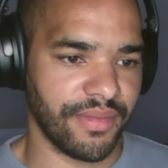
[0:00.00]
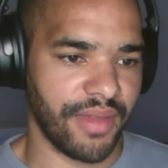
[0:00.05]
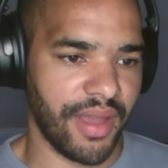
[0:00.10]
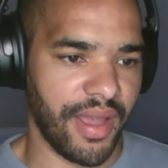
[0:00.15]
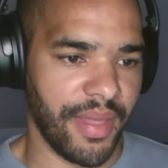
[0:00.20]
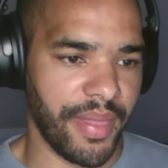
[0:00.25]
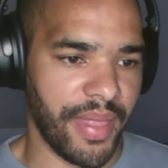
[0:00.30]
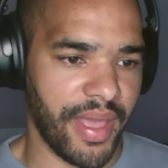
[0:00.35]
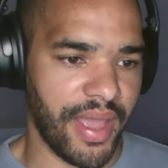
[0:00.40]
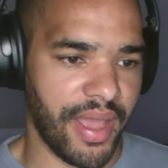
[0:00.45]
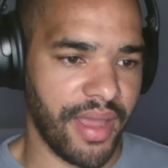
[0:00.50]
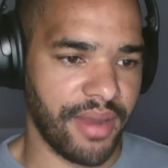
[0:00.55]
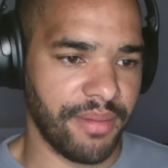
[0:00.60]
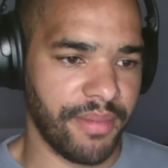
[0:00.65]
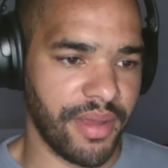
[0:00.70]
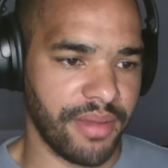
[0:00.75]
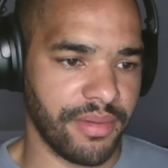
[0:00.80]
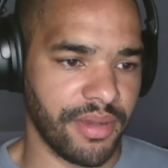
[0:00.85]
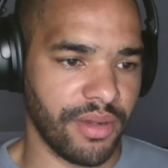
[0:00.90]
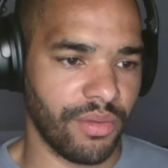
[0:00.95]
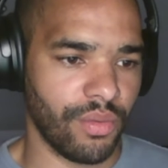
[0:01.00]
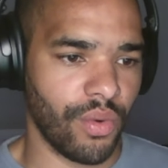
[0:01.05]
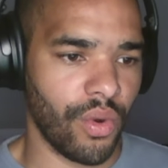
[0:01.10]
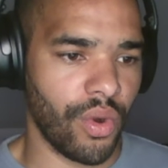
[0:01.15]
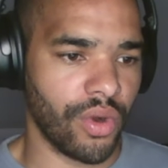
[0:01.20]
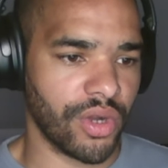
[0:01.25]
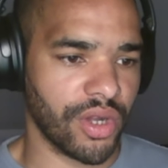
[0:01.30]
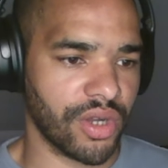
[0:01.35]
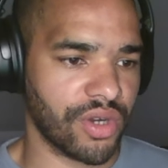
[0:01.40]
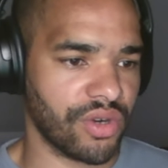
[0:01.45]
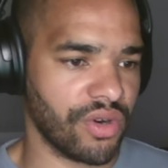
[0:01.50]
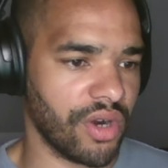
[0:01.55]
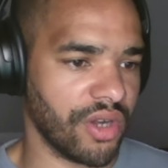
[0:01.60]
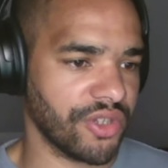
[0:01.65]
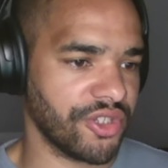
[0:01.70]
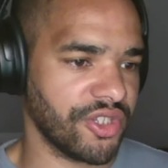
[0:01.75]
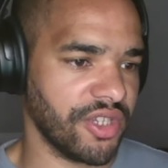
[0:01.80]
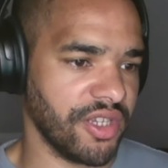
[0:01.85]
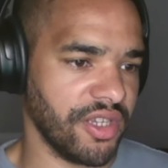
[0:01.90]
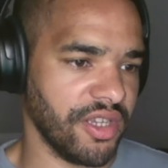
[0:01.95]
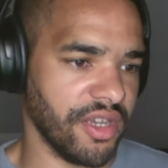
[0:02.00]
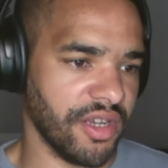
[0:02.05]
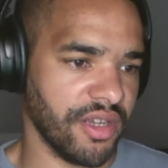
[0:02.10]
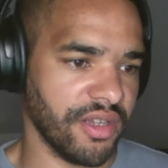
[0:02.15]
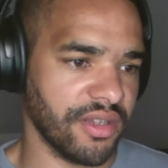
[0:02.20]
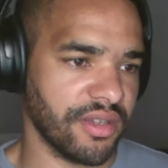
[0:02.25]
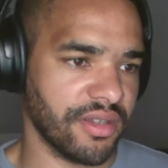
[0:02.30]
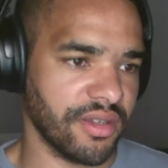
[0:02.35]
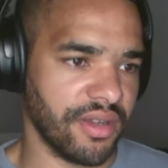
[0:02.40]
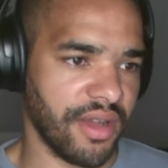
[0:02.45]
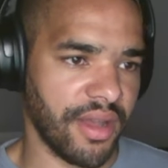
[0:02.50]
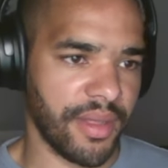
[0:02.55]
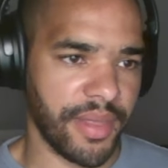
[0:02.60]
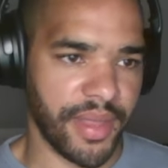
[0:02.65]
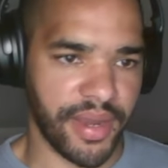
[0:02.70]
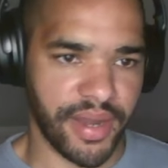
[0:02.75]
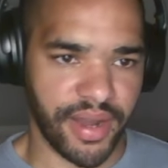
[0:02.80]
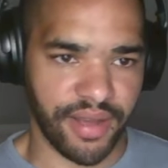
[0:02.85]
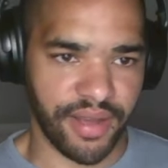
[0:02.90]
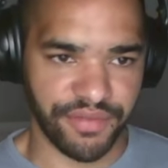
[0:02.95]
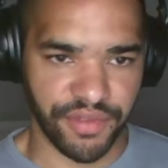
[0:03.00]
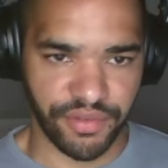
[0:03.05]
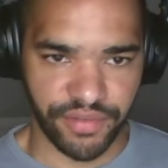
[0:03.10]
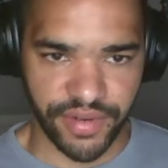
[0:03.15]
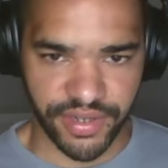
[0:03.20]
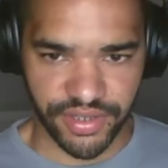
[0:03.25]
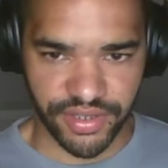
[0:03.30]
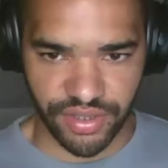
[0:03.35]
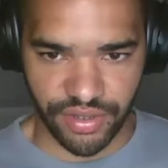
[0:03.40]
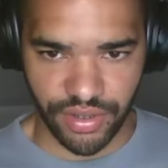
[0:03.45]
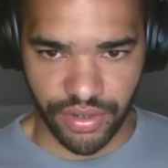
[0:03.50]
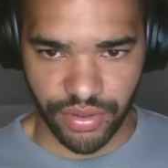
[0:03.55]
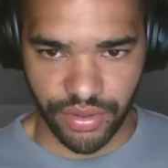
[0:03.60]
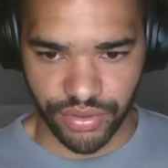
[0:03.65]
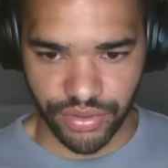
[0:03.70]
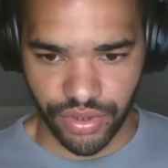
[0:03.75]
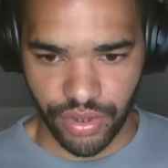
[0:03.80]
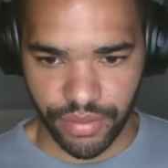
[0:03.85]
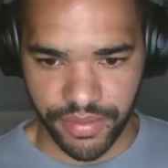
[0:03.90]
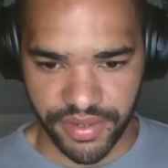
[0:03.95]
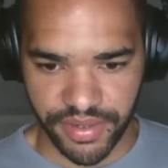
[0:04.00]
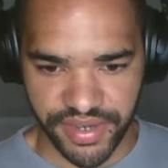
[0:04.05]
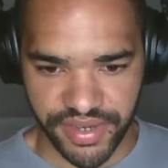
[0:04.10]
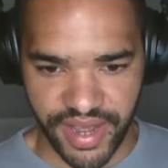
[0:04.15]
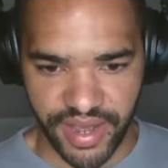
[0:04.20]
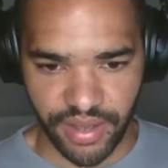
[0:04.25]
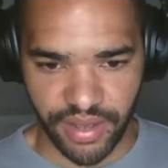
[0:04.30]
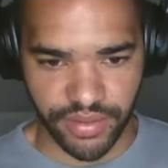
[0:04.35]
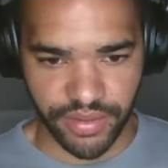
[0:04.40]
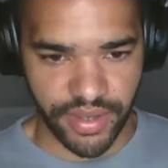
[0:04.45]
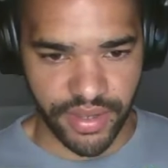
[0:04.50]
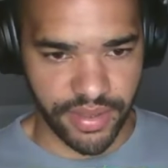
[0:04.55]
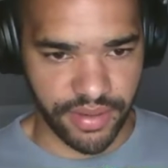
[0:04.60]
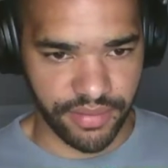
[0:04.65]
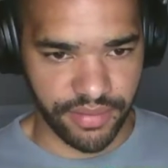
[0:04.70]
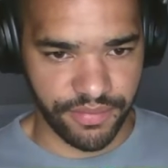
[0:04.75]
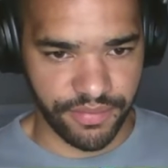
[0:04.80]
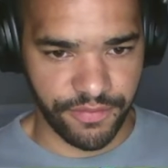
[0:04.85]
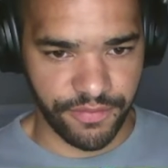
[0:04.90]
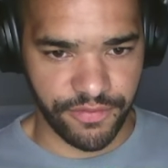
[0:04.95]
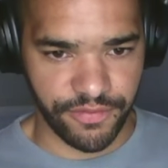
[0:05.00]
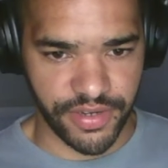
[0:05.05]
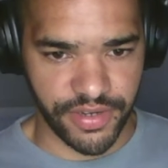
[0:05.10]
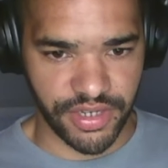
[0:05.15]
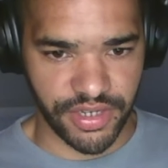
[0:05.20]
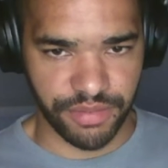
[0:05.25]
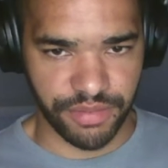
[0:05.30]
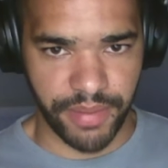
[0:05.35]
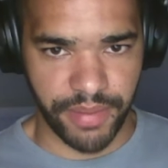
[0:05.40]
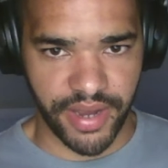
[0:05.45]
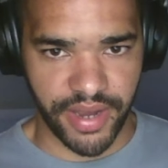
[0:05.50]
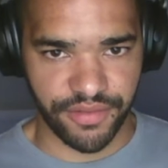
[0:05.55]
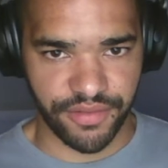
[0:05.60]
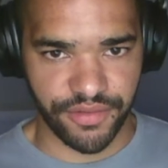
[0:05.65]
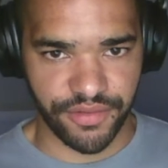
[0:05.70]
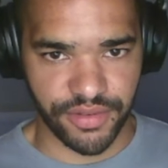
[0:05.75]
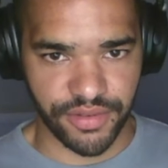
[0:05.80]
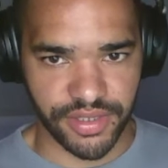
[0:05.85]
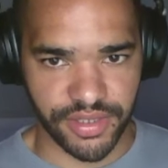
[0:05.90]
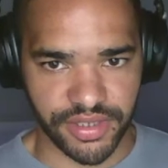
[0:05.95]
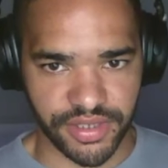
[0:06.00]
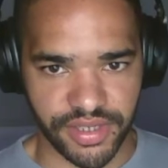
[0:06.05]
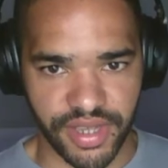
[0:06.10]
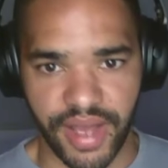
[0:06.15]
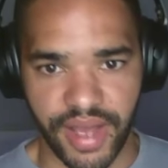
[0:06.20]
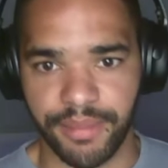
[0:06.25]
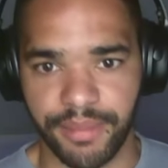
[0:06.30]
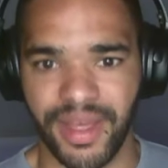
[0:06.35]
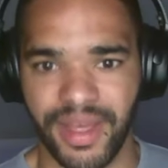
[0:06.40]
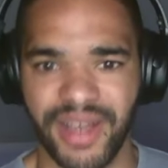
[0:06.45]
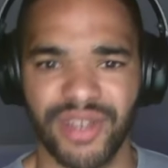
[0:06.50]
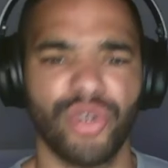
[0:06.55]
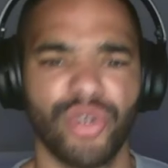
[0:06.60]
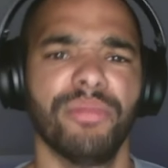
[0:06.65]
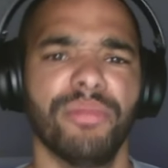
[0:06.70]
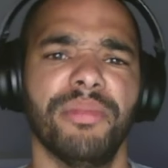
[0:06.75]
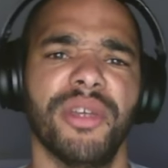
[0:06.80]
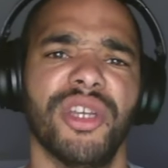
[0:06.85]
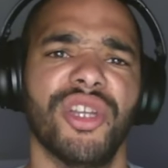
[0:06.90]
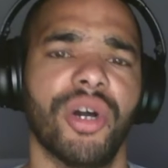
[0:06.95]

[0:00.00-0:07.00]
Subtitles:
And then maybe a walk across here, and then have the rest of the holes coming down, and then finish back through this gap. That could be an